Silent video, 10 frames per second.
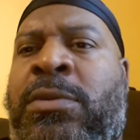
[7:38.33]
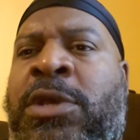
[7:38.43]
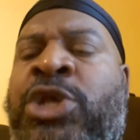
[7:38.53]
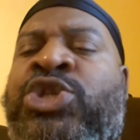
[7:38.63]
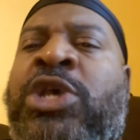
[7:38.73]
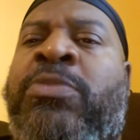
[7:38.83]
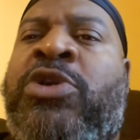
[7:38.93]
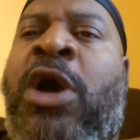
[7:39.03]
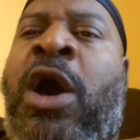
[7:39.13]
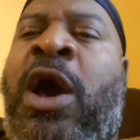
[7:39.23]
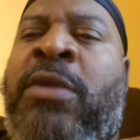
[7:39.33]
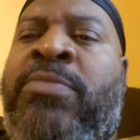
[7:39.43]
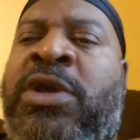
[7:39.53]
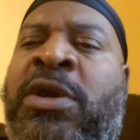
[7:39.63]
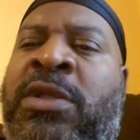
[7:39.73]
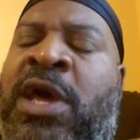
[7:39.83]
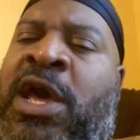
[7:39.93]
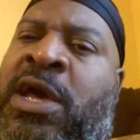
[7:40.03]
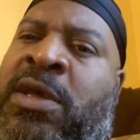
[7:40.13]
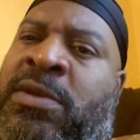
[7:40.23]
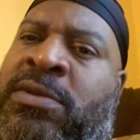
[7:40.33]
Except God build the house,